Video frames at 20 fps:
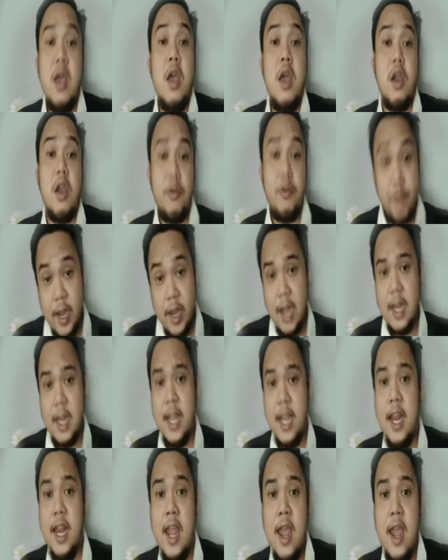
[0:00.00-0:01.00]

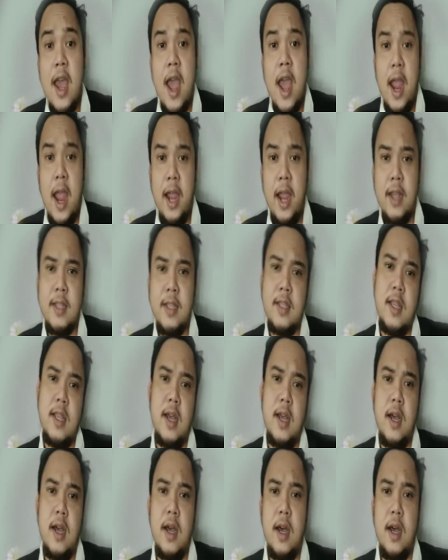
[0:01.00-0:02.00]
COVID-19 has
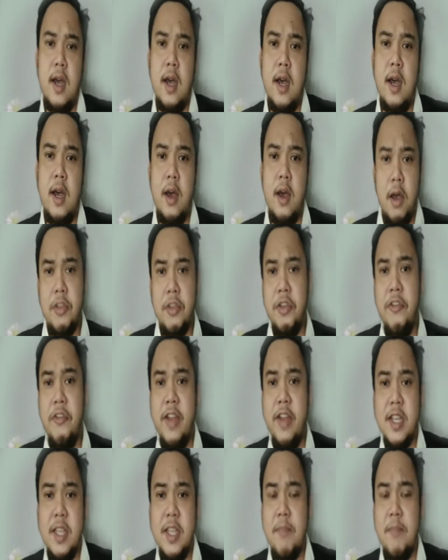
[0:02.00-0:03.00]
a
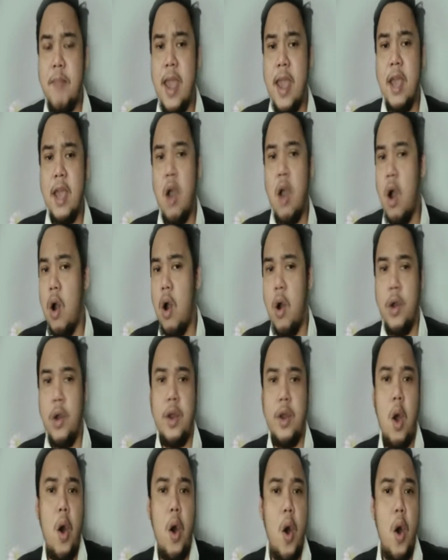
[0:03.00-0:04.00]
serious impact on
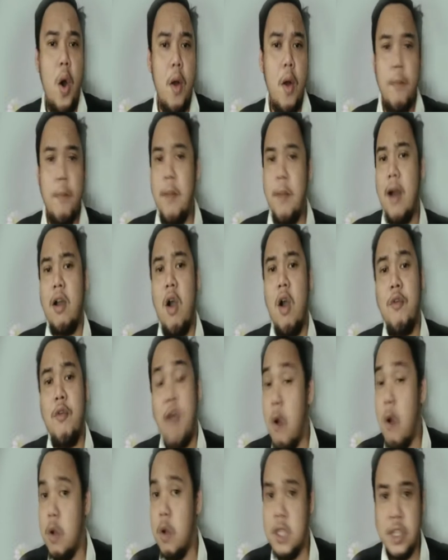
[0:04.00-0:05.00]
all parts of
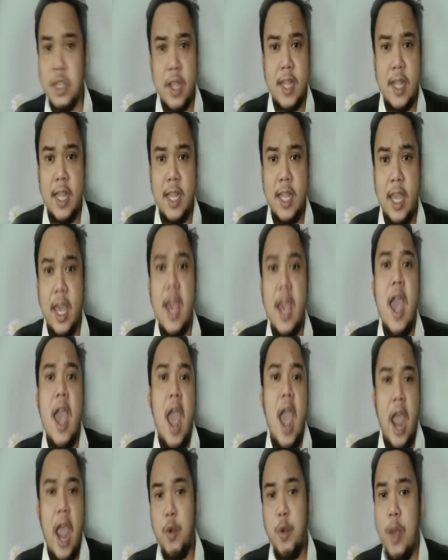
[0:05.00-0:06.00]
our society,
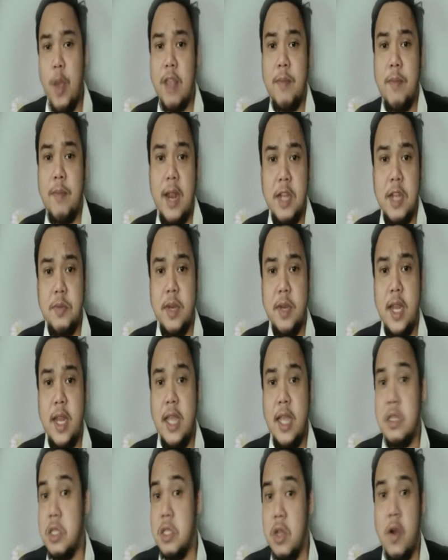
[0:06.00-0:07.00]
and waste management
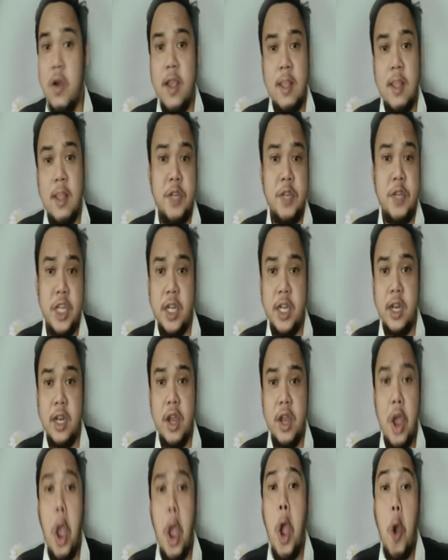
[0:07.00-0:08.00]
is no exception.
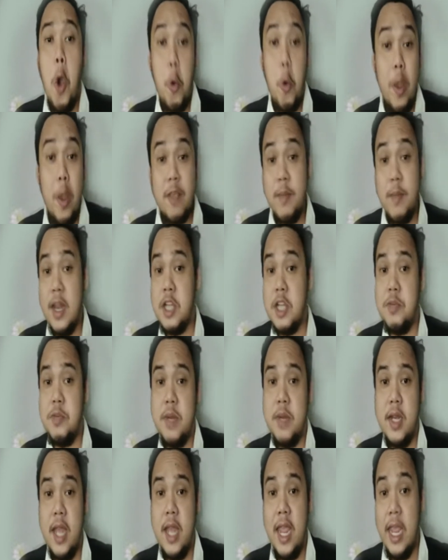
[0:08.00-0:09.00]
Waste
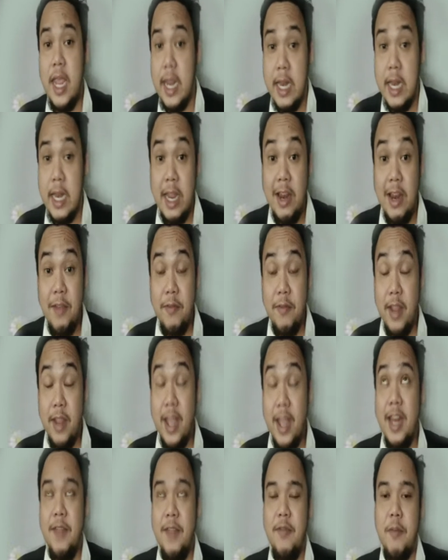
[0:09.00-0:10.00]
management in
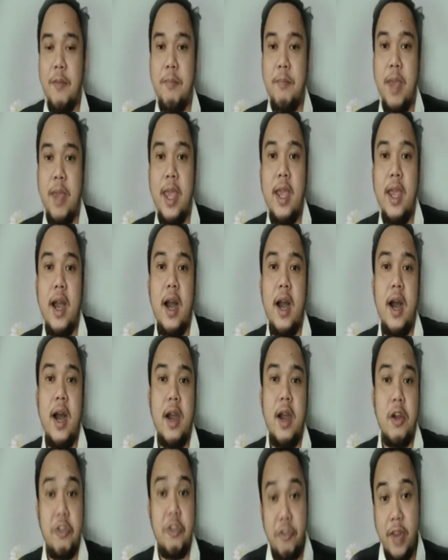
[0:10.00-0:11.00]
developing
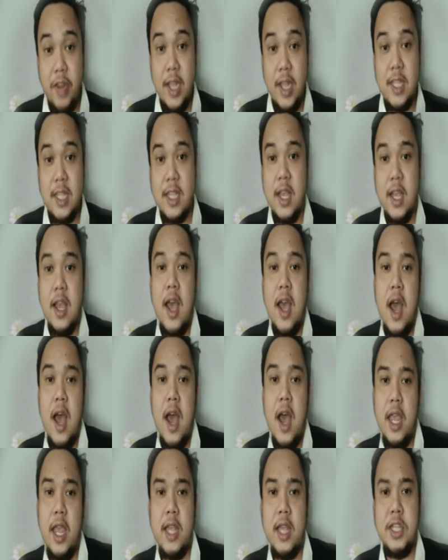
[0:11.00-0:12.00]
countries
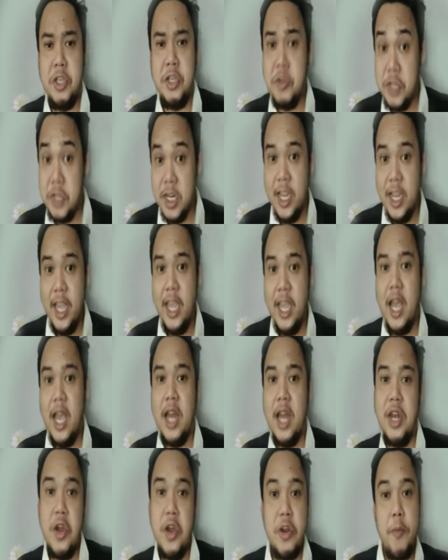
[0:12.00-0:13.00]
is usually
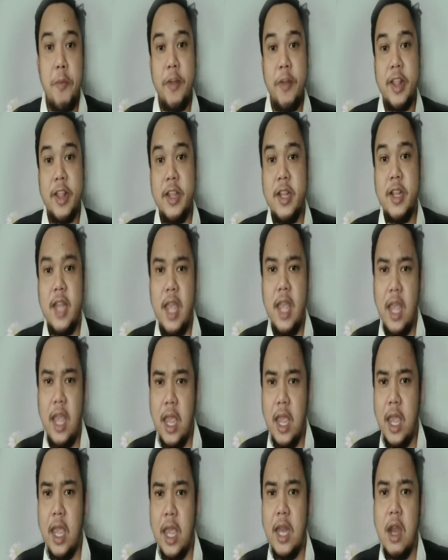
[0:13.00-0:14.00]
not operated
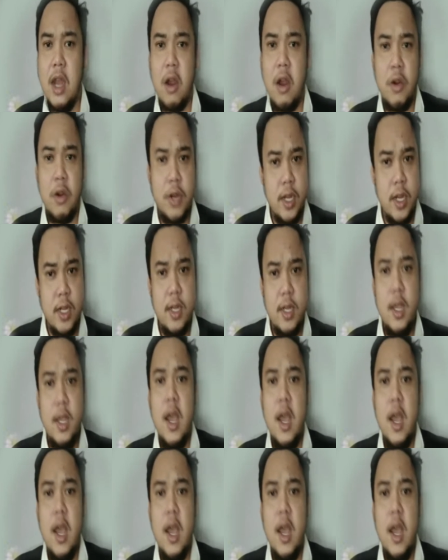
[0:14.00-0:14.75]
in accordance